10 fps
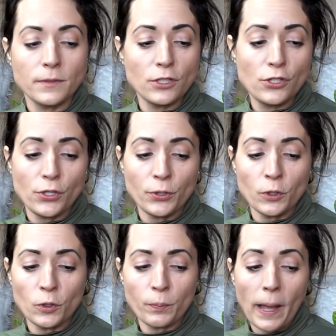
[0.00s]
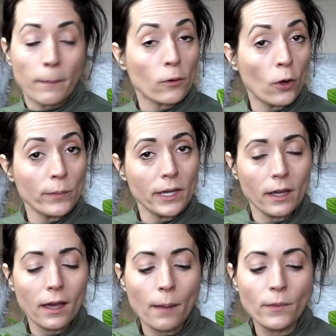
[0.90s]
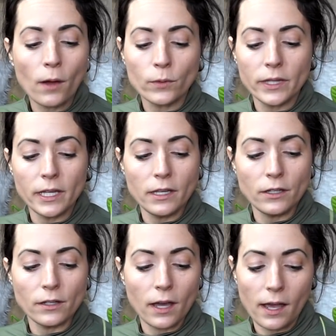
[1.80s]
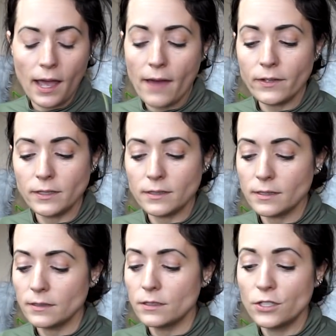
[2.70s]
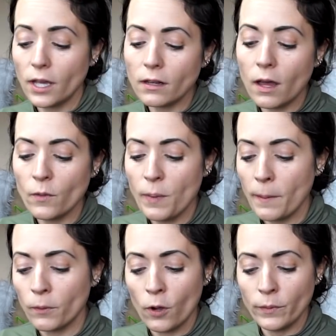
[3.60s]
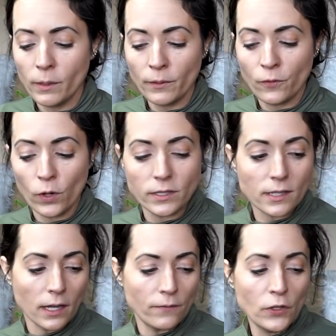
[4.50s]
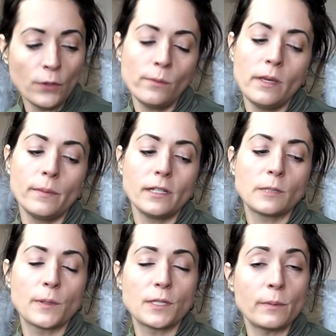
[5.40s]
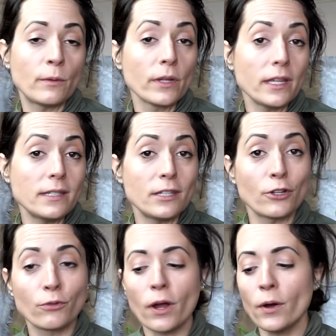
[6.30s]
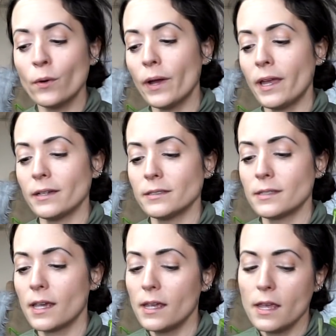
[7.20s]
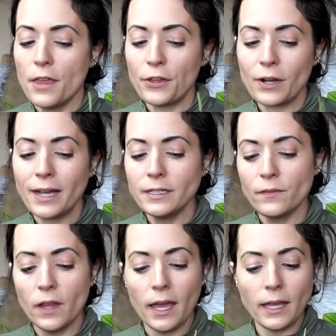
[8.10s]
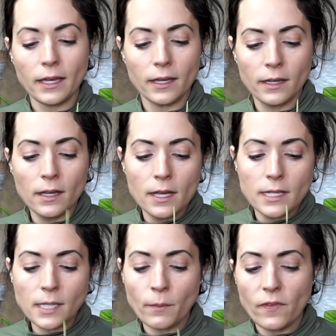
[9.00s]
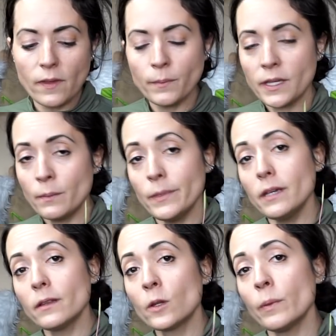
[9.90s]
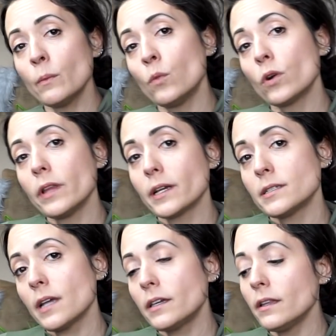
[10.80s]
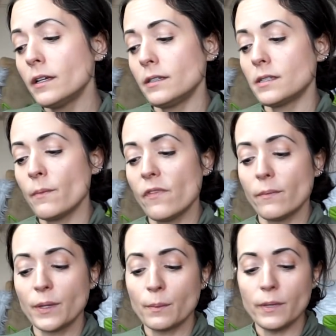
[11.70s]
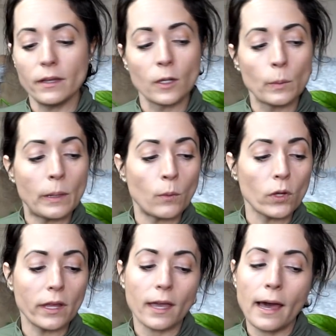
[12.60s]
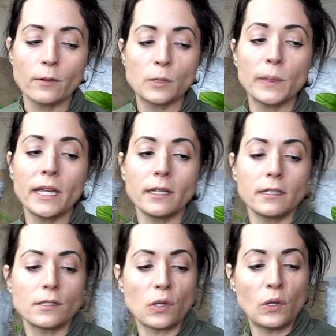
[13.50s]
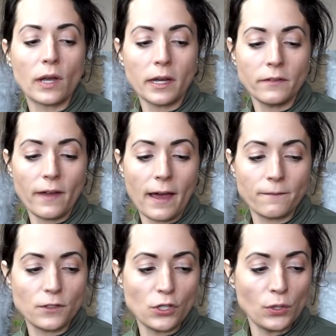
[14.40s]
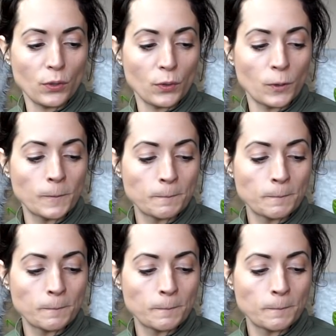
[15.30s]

two Peperomia. I haven't done a lot with Peperomia before. It's kind of new to me, but it's supposed to be really easy to grow, and they're kind of like, some of them can be a little bit more like a succulent and some of them can be a little bit more like a house plant, and so you kind of have to,